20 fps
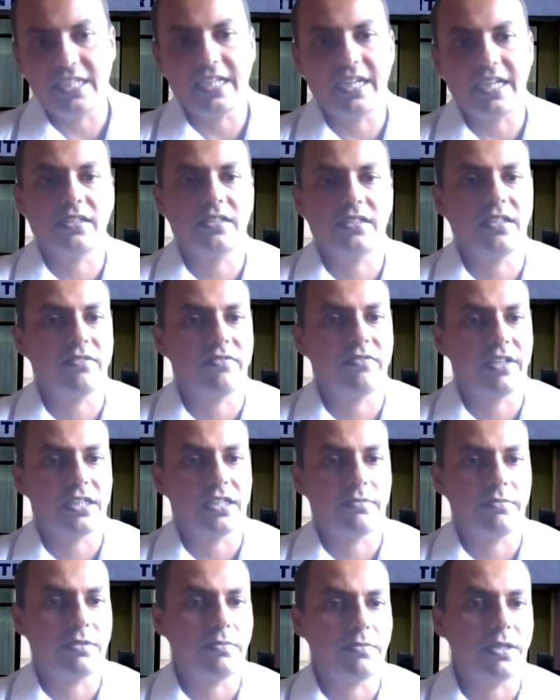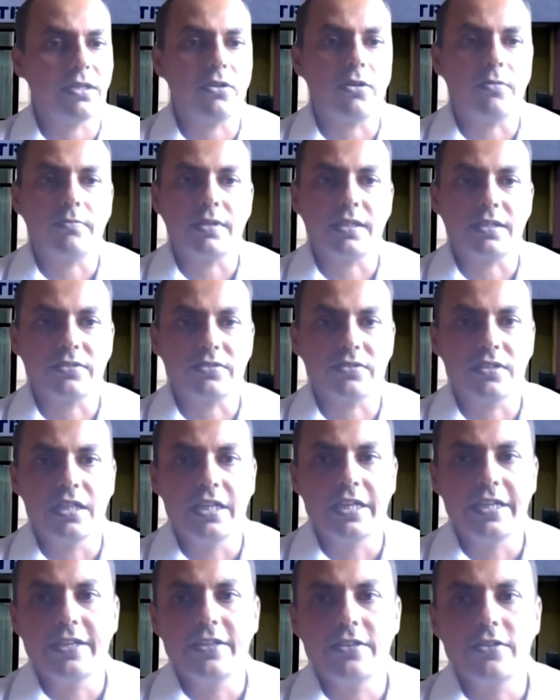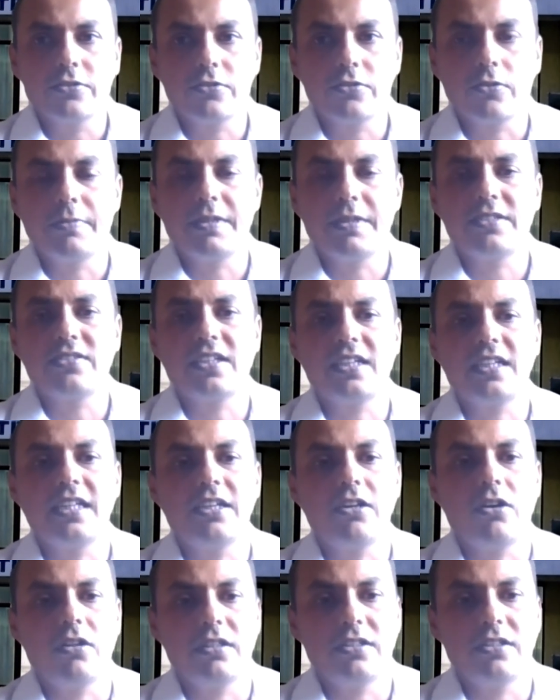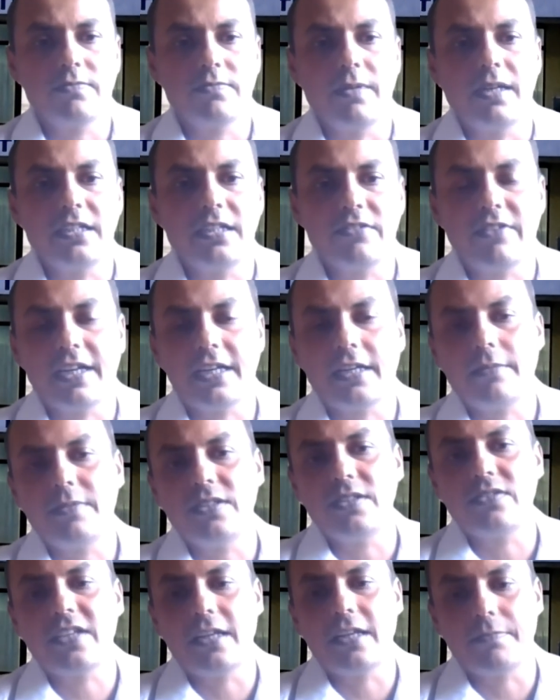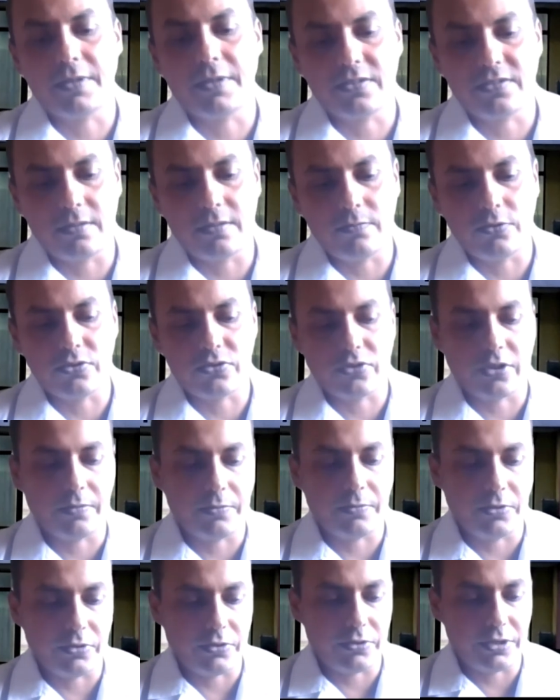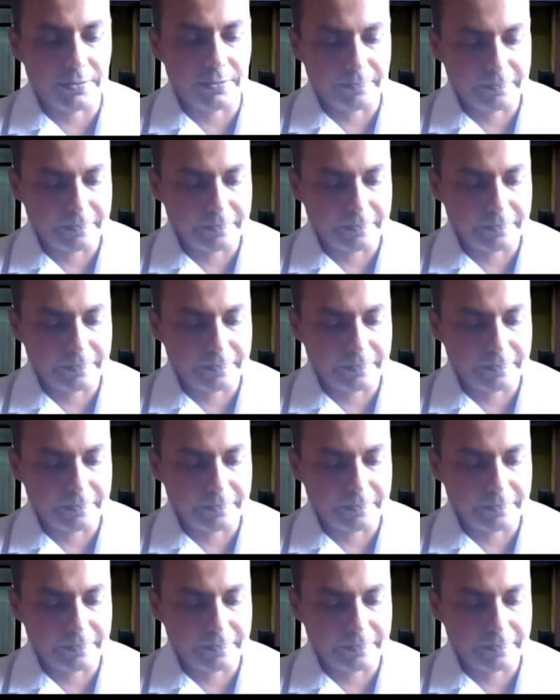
D, and then vitamin B complex. So basically, all these multivitamins help us in boost our immunity.